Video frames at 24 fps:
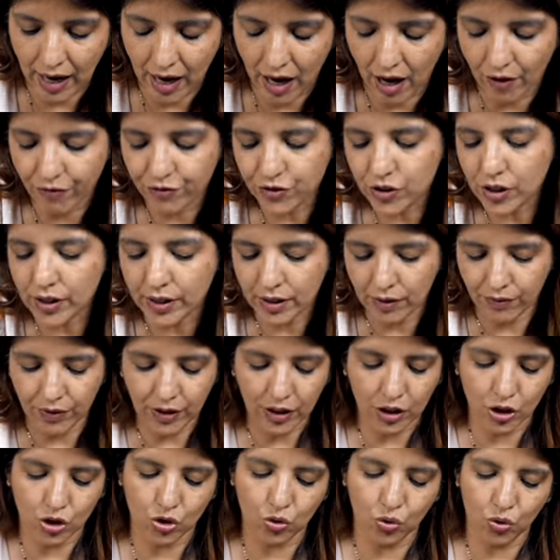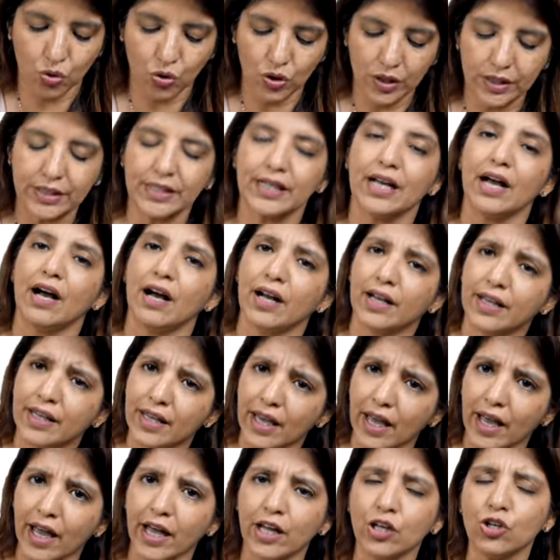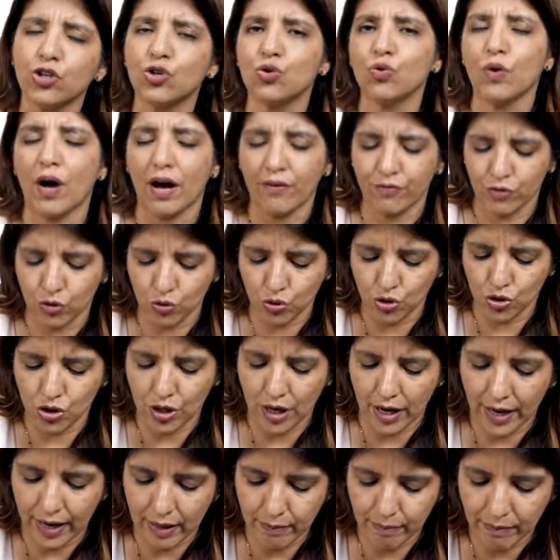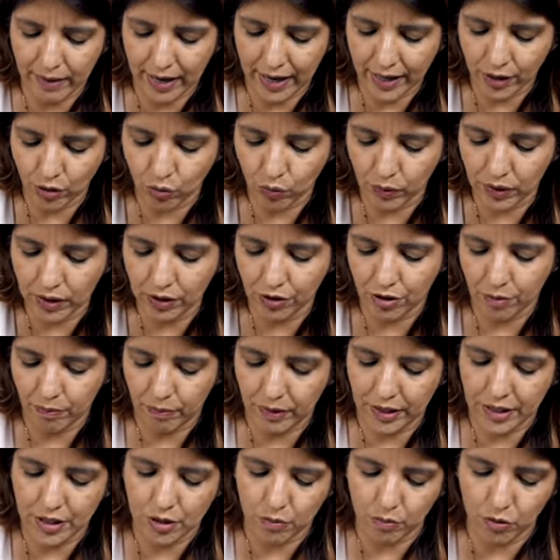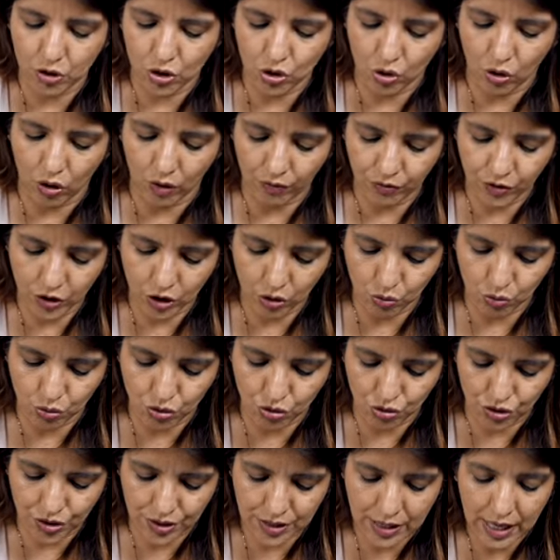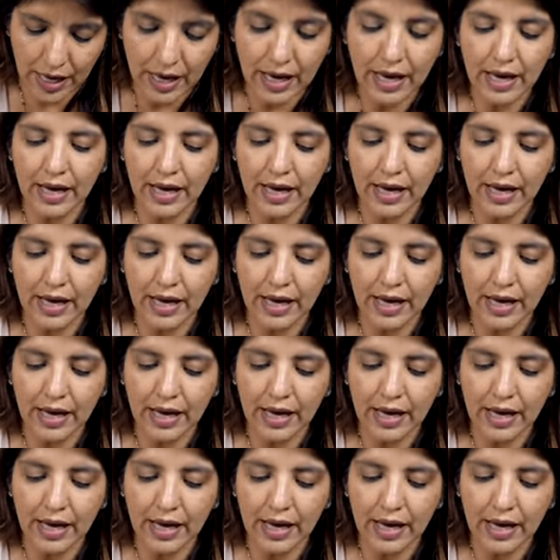after giving a tocolytic, again, you have to try manual replacement of the uterus.